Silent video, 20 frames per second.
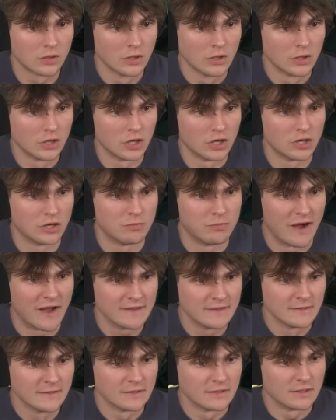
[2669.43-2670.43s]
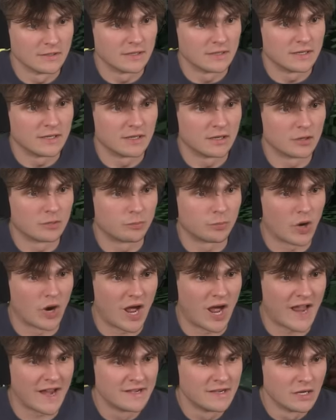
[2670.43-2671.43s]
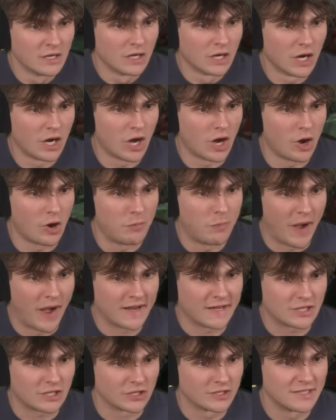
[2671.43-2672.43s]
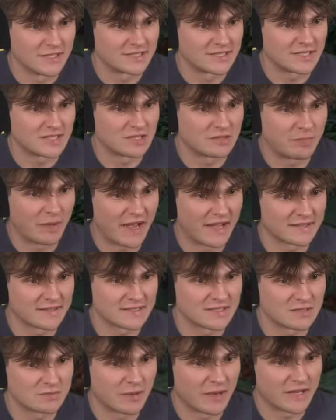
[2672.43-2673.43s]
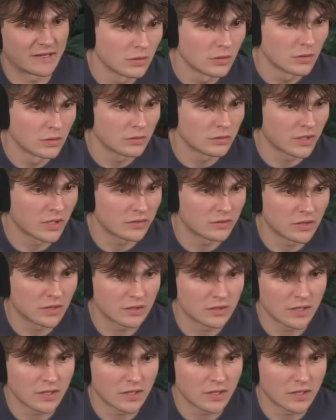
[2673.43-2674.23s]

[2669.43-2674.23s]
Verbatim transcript: Oh my! Herobrine! Oh my goodness, this is bad. This is bad. Okay, okay, okay.